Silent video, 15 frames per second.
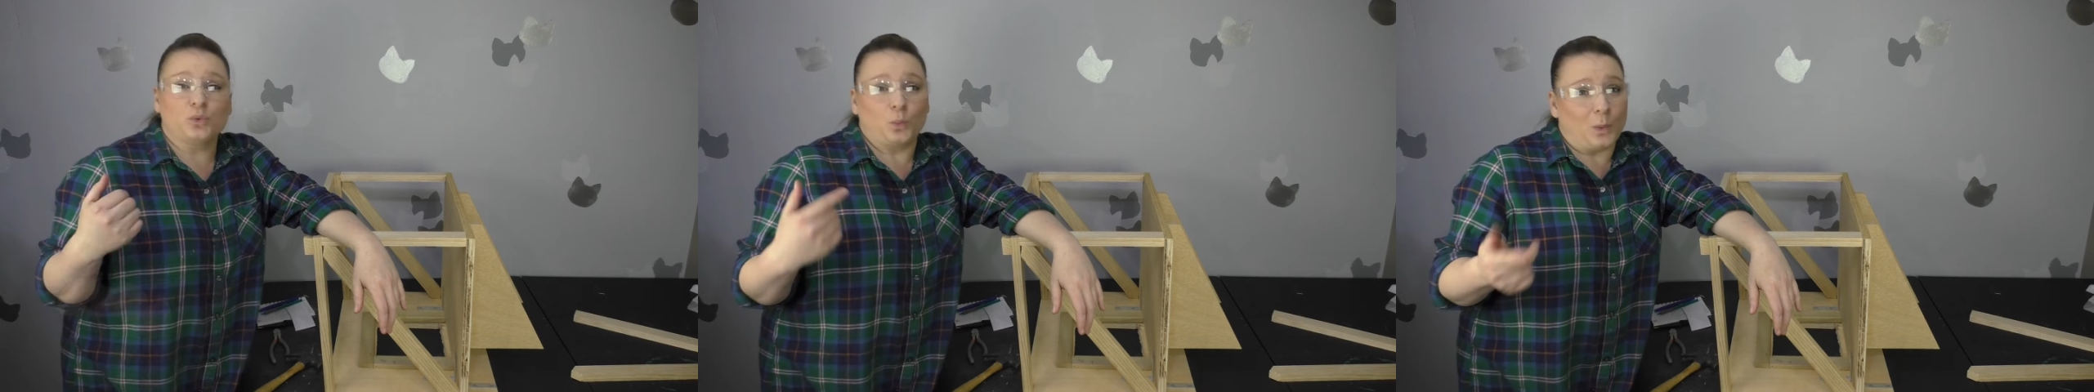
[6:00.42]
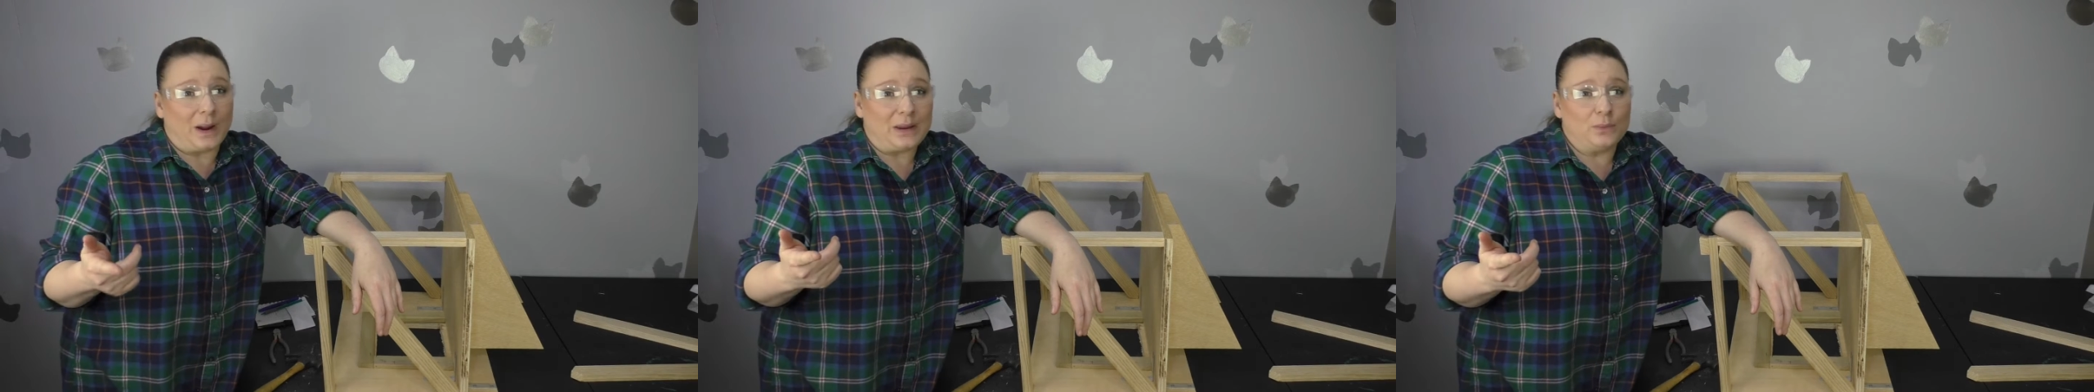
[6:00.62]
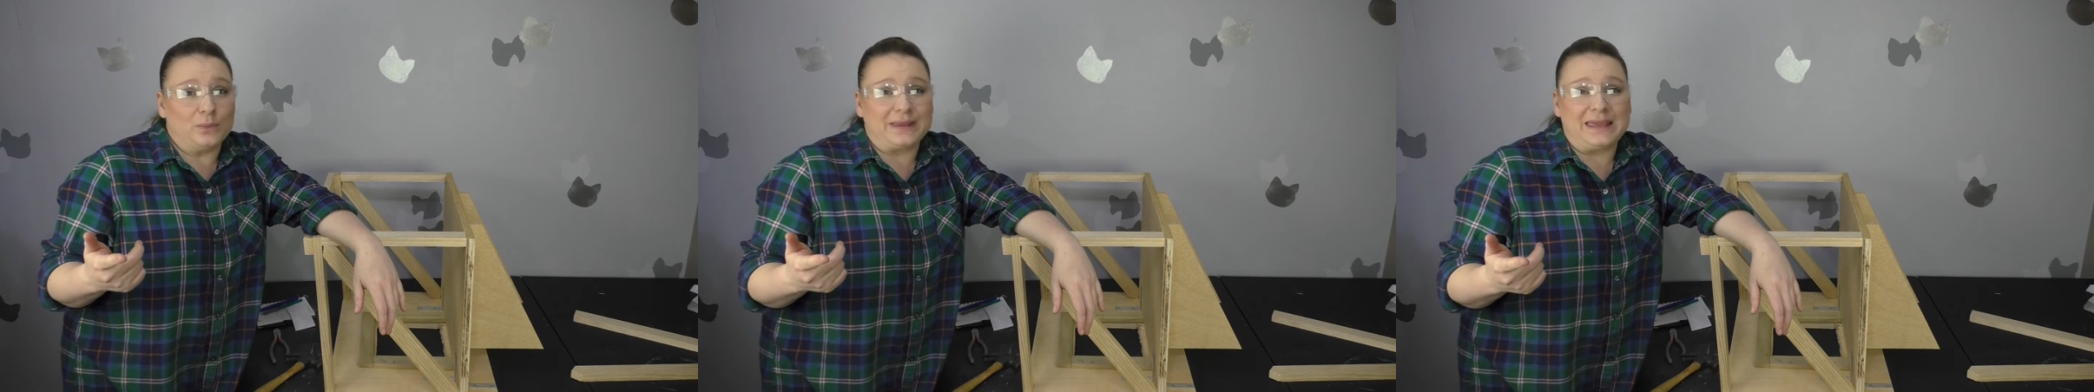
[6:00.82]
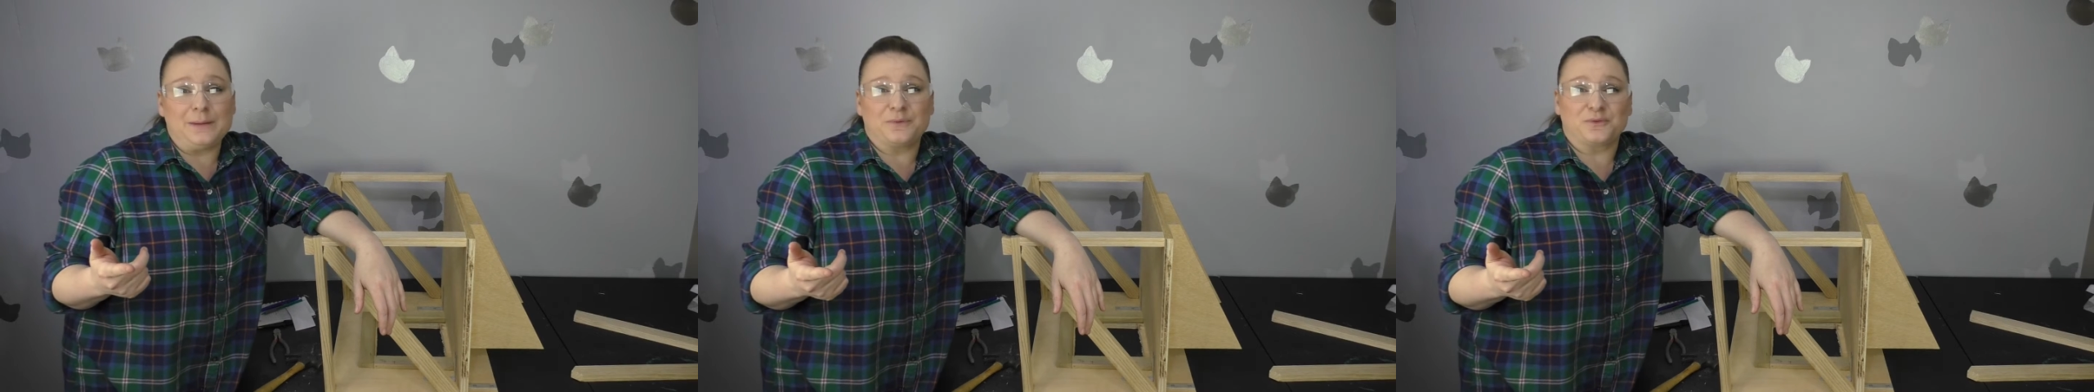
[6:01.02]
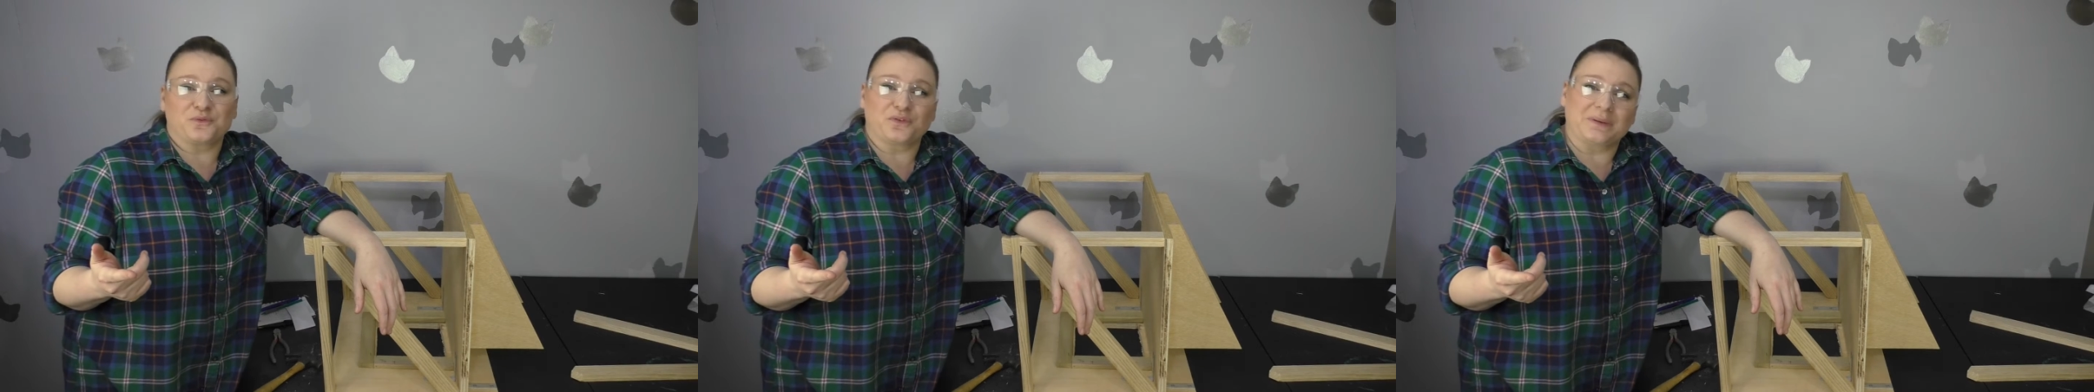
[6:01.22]
The white will
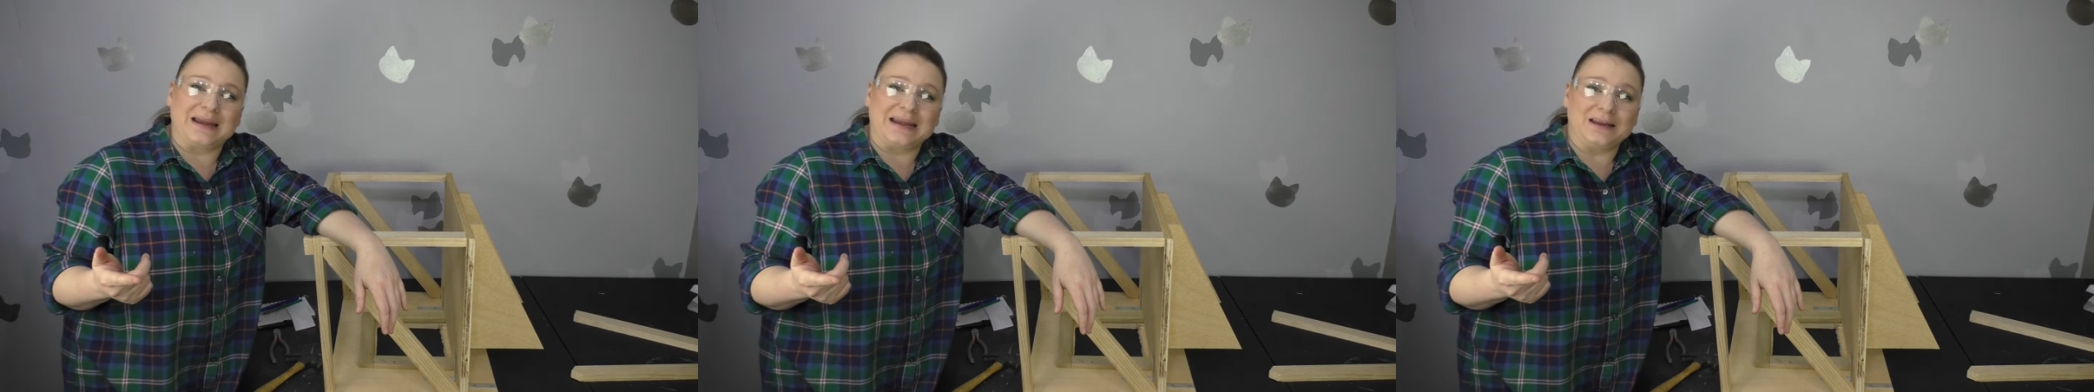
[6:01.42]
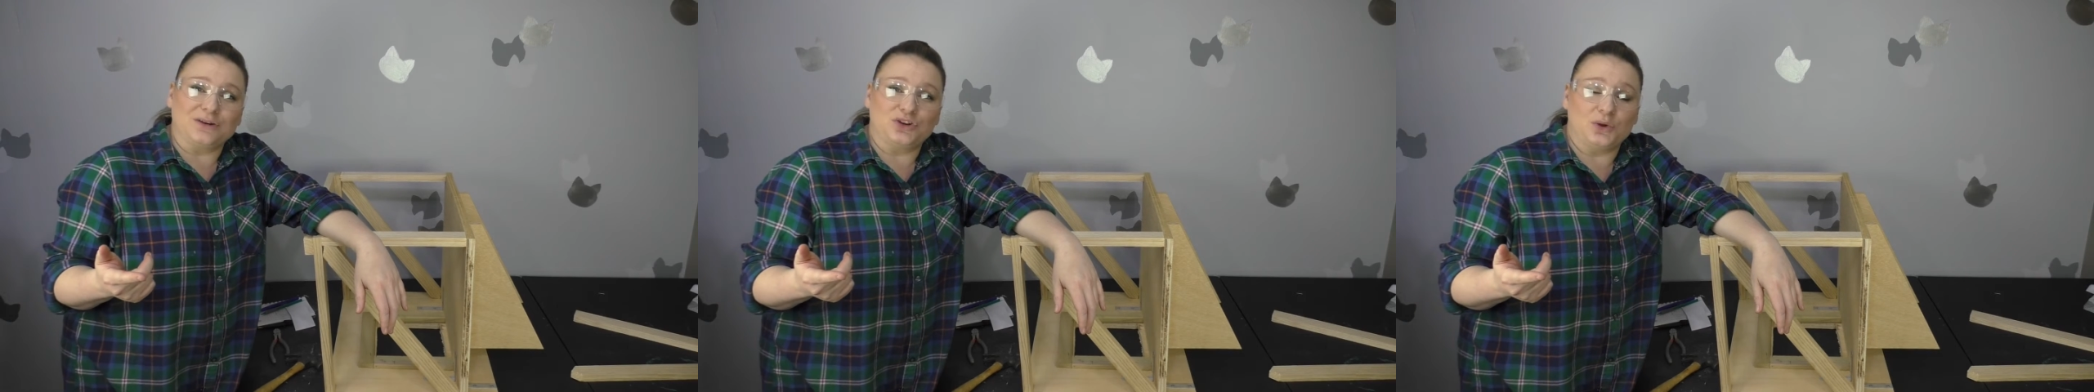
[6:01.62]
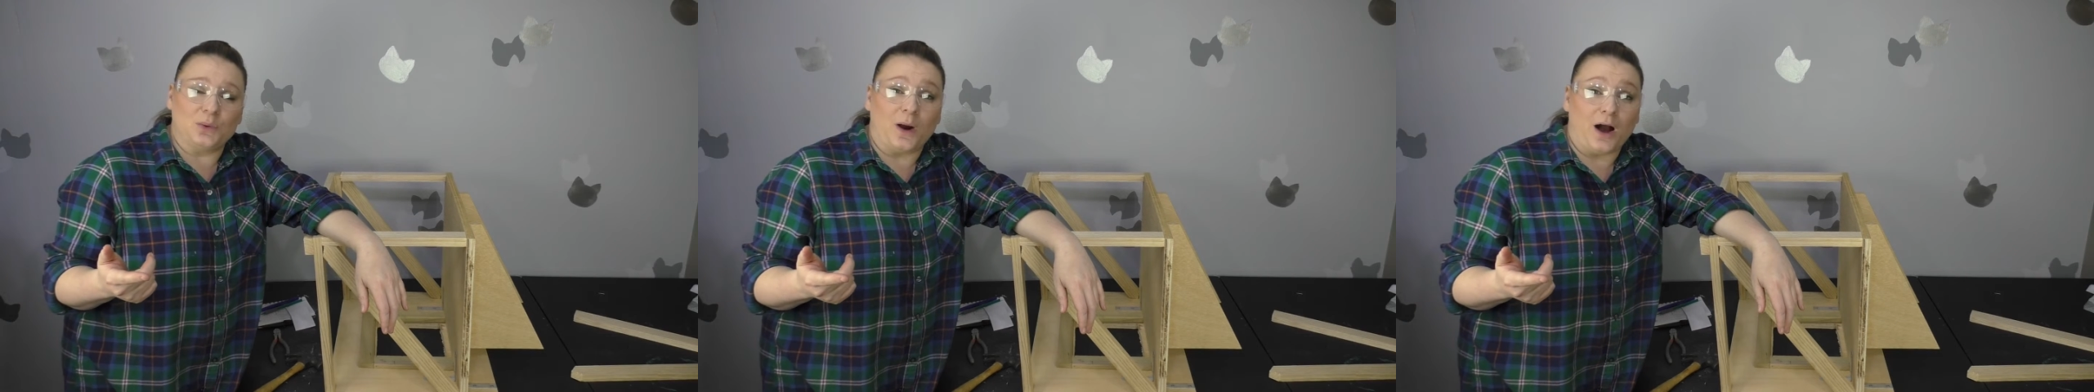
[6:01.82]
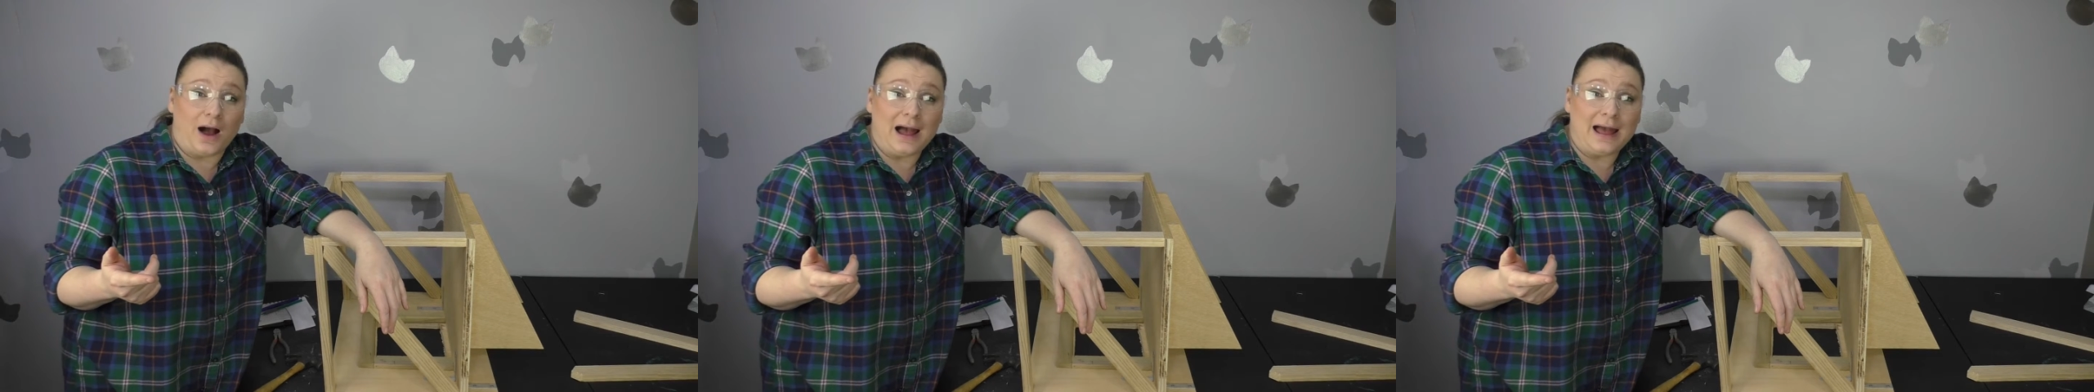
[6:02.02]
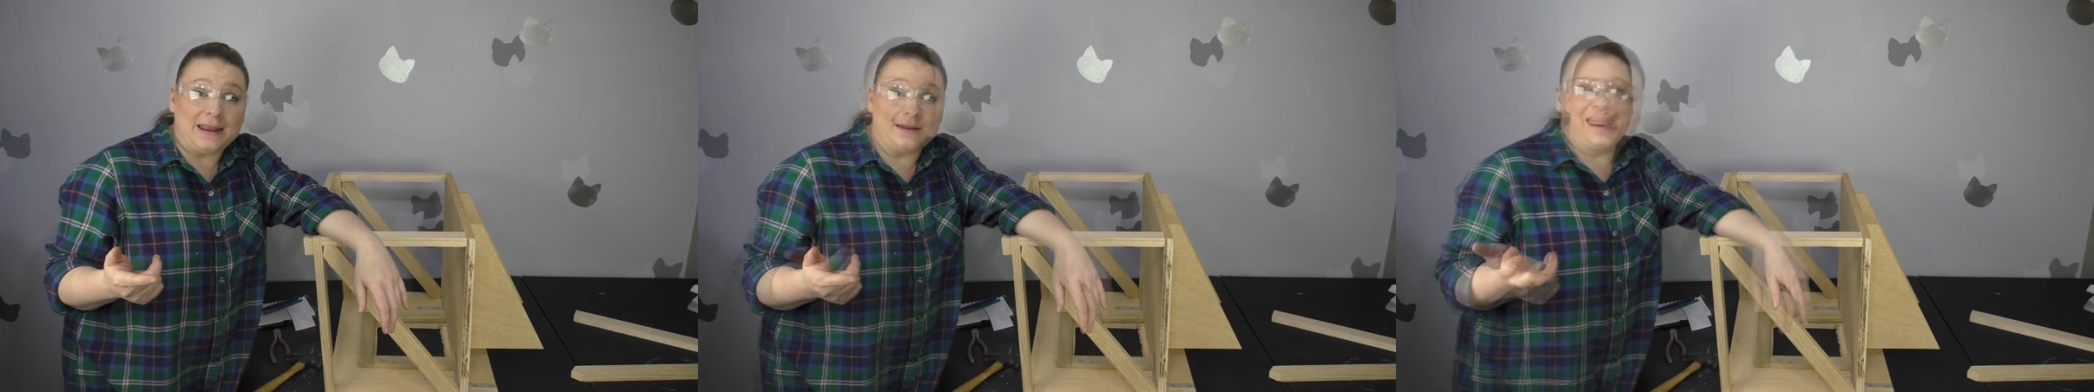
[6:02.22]
keep it from getting too
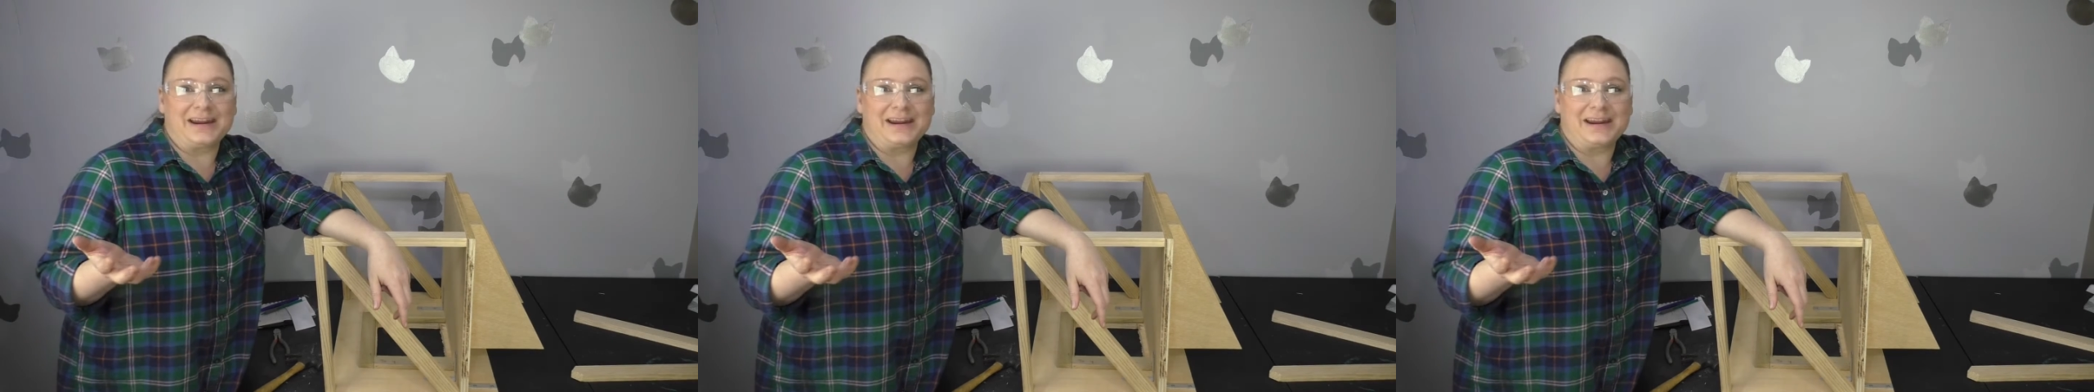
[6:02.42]
hot,